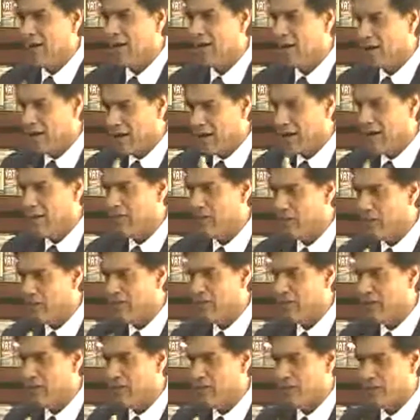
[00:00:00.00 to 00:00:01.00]
come to a
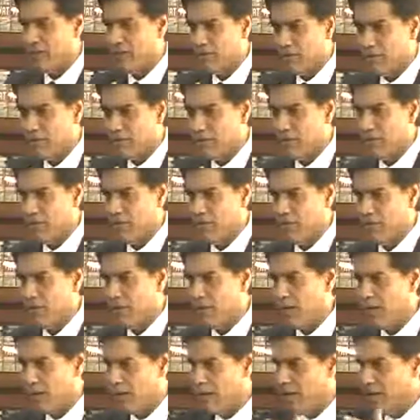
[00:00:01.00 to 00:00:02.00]

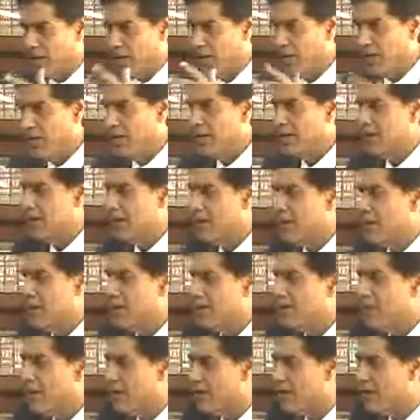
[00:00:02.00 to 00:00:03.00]
certain
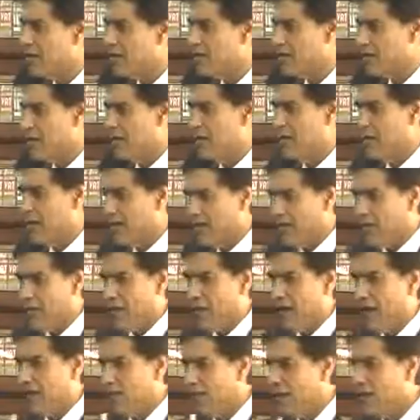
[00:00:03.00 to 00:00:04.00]
conclusion. Therefore, I am
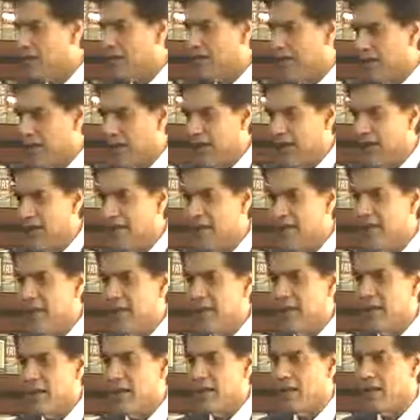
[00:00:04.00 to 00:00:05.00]
not saying anything
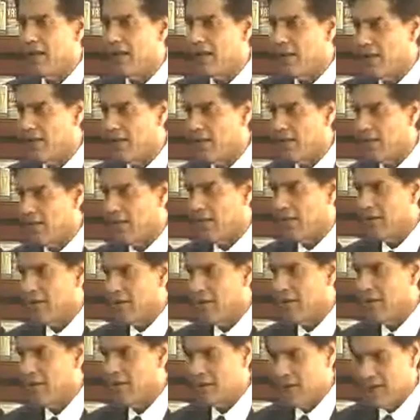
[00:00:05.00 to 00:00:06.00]
about
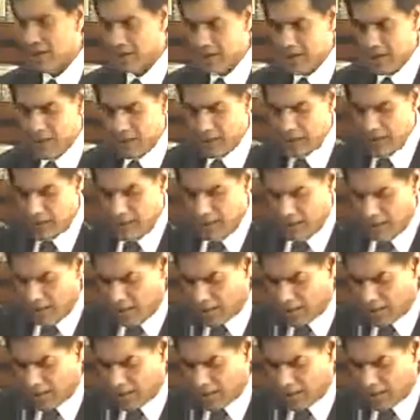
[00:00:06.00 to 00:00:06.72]
this. Now, this